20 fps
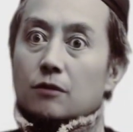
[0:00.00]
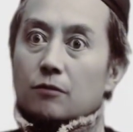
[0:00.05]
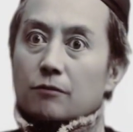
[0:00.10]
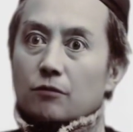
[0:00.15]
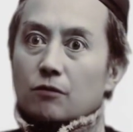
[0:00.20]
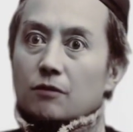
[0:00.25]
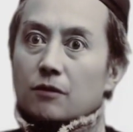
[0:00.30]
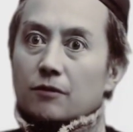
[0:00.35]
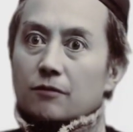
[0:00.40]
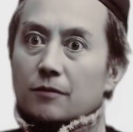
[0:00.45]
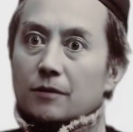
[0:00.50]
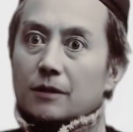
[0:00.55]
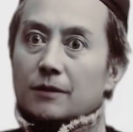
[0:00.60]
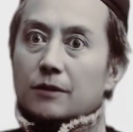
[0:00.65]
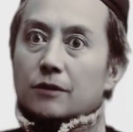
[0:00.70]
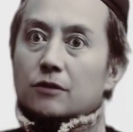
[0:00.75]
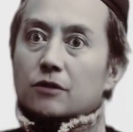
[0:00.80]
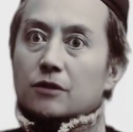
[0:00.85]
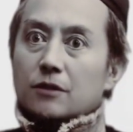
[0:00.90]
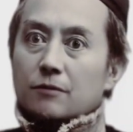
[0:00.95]
on one
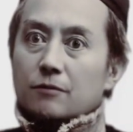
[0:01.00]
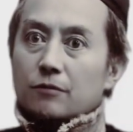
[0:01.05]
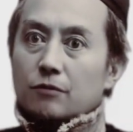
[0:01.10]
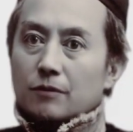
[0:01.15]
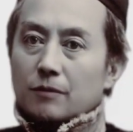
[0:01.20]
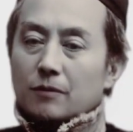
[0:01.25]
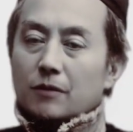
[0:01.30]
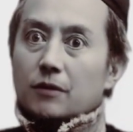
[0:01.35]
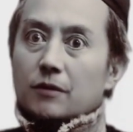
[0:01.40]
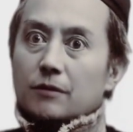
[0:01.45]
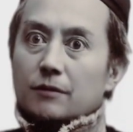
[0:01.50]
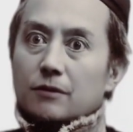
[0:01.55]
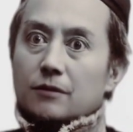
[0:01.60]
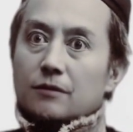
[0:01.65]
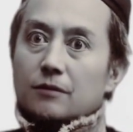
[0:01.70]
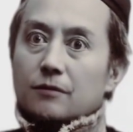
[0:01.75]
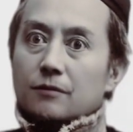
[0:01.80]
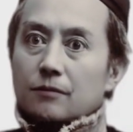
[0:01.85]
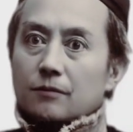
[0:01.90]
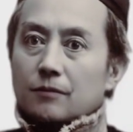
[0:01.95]
occasion remarked,
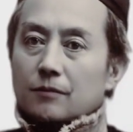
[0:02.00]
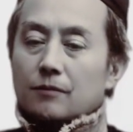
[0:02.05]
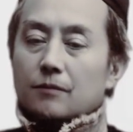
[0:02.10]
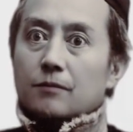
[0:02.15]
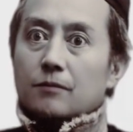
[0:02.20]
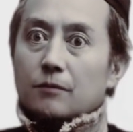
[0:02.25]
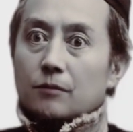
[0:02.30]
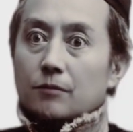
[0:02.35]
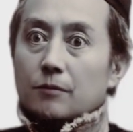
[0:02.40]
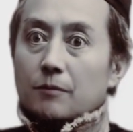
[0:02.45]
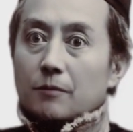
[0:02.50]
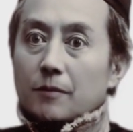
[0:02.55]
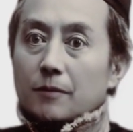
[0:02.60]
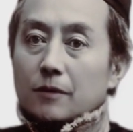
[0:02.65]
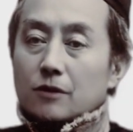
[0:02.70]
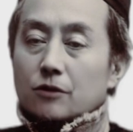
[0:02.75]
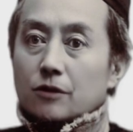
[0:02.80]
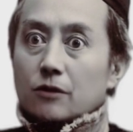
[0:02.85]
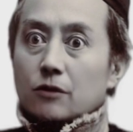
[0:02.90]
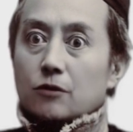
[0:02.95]
in
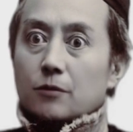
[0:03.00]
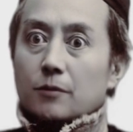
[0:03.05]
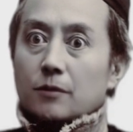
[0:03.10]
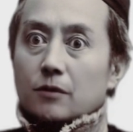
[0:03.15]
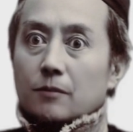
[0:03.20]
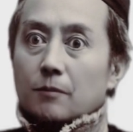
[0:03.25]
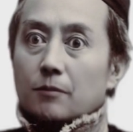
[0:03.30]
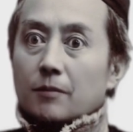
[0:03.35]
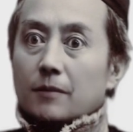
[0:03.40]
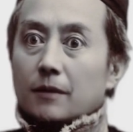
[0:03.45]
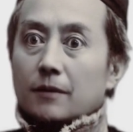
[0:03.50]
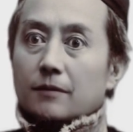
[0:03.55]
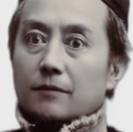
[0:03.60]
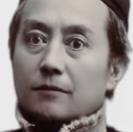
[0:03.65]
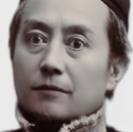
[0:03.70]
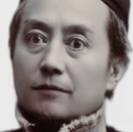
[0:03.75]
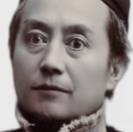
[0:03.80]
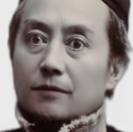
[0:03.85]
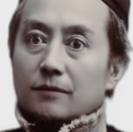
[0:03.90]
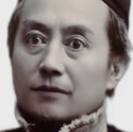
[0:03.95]
my judgment of
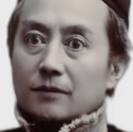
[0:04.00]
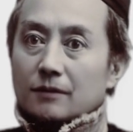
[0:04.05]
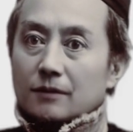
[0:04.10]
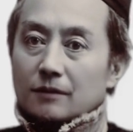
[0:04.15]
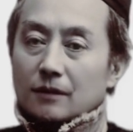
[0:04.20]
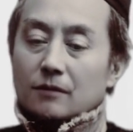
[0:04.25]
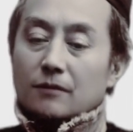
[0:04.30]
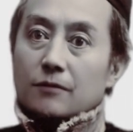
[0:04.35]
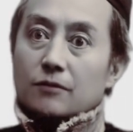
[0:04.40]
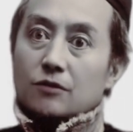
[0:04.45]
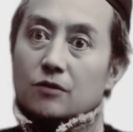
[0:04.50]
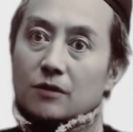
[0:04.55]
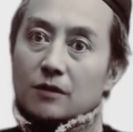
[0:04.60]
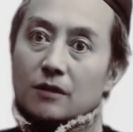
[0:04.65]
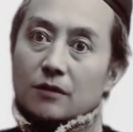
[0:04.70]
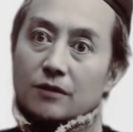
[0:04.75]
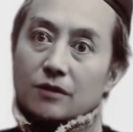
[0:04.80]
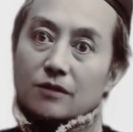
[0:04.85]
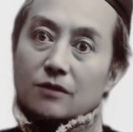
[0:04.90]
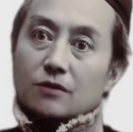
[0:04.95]
men, I do
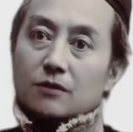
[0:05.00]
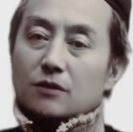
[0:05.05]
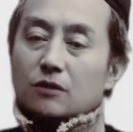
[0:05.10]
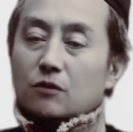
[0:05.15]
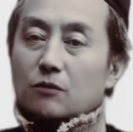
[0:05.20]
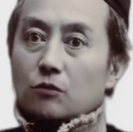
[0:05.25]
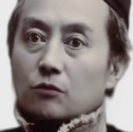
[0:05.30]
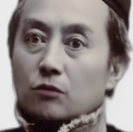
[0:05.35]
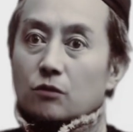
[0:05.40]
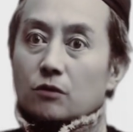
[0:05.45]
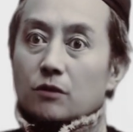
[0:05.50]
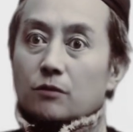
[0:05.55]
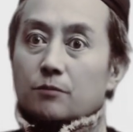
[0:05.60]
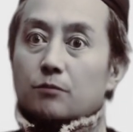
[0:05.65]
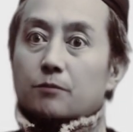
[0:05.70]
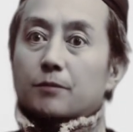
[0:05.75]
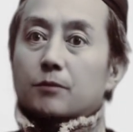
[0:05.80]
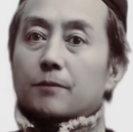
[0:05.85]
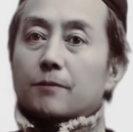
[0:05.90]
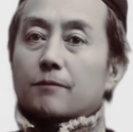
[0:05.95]
not easily
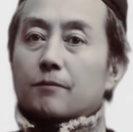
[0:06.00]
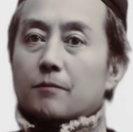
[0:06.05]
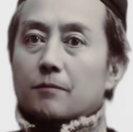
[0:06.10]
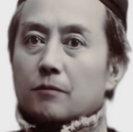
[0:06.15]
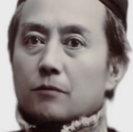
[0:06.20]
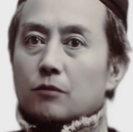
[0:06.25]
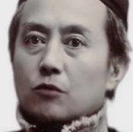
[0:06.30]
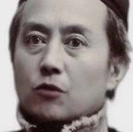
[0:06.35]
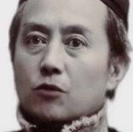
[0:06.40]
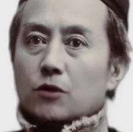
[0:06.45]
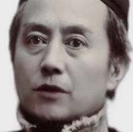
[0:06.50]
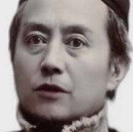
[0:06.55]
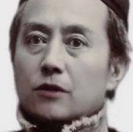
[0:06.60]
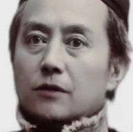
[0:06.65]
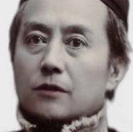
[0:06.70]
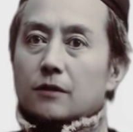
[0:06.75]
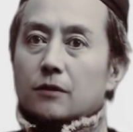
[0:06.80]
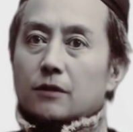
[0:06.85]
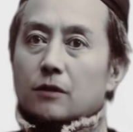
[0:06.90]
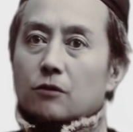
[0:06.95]
award blame nor
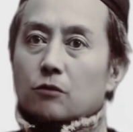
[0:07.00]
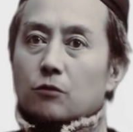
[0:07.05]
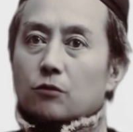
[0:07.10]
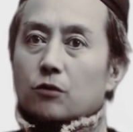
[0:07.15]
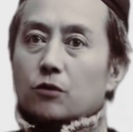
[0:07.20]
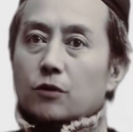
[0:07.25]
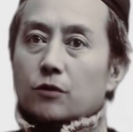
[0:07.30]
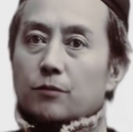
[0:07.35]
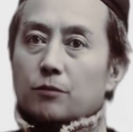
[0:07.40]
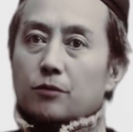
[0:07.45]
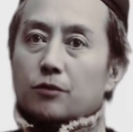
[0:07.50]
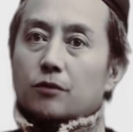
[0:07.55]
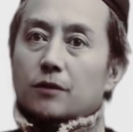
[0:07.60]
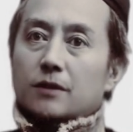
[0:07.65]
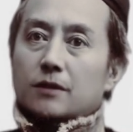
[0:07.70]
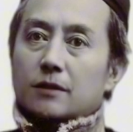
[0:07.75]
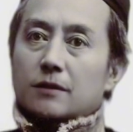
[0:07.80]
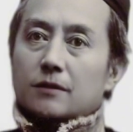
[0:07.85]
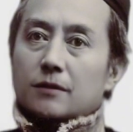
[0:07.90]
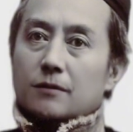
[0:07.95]
easily award
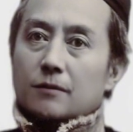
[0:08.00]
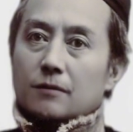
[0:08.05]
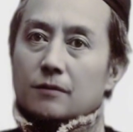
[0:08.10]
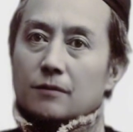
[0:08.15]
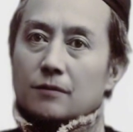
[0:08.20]
praise.